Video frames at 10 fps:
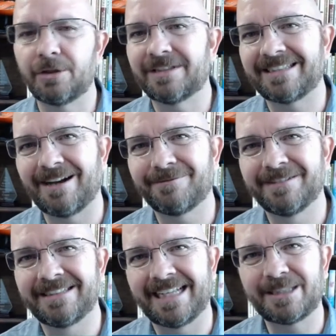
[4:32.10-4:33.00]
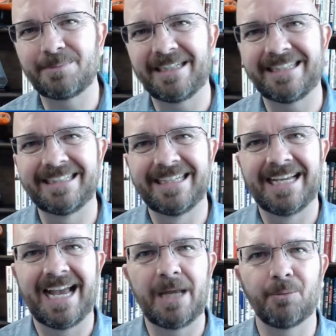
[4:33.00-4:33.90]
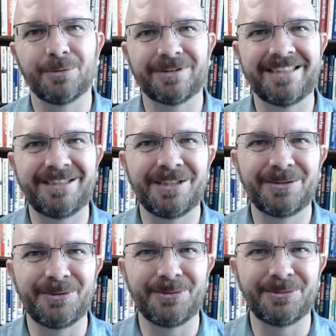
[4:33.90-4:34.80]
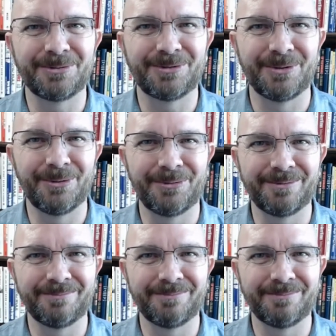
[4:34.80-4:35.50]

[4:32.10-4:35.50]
good stuff, that's me, and we'll see you soon,